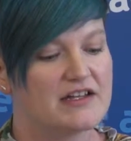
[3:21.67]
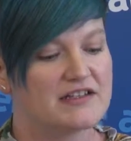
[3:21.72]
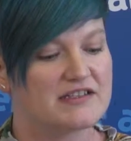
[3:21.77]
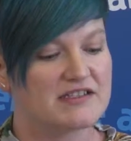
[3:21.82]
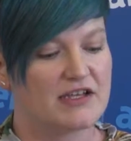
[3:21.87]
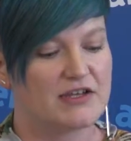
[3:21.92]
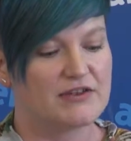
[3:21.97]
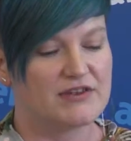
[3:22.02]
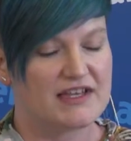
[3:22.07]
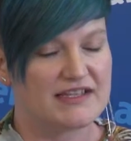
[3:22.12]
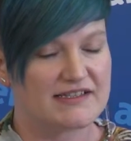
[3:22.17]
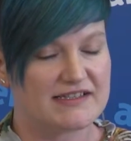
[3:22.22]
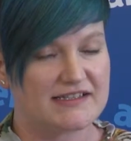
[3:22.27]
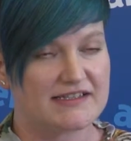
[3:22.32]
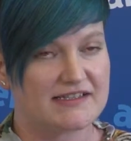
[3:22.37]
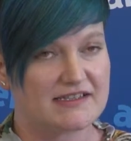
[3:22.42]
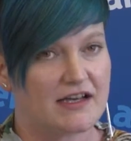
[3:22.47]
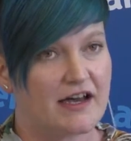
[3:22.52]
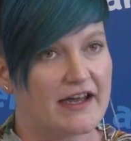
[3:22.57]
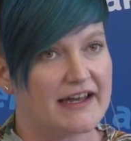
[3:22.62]
So there's a
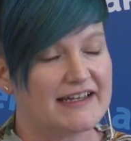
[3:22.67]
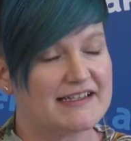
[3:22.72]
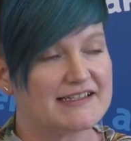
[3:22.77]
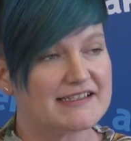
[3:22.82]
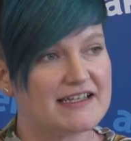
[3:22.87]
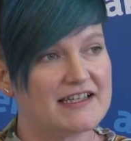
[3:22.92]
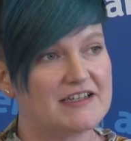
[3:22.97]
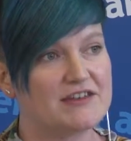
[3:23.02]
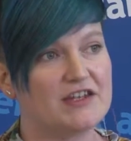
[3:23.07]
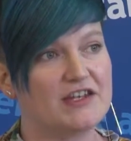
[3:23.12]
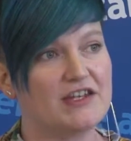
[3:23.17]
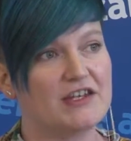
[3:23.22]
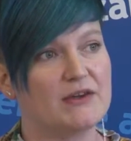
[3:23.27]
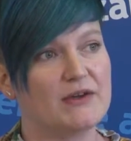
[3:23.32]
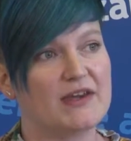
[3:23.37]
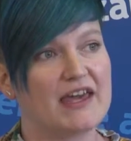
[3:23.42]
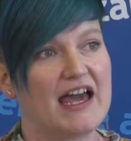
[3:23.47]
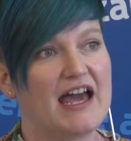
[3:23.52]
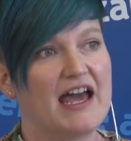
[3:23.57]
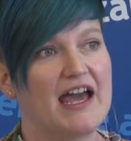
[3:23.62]
site in the
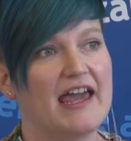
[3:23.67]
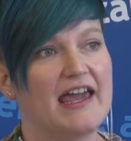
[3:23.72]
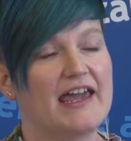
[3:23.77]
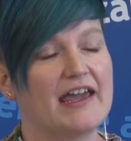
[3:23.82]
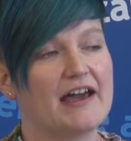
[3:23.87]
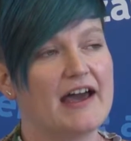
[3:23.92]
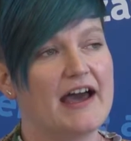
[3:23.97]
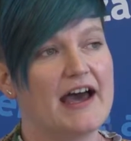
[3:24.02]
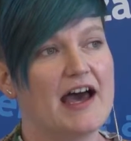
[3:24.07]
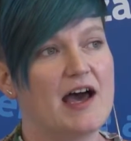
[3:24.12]
UK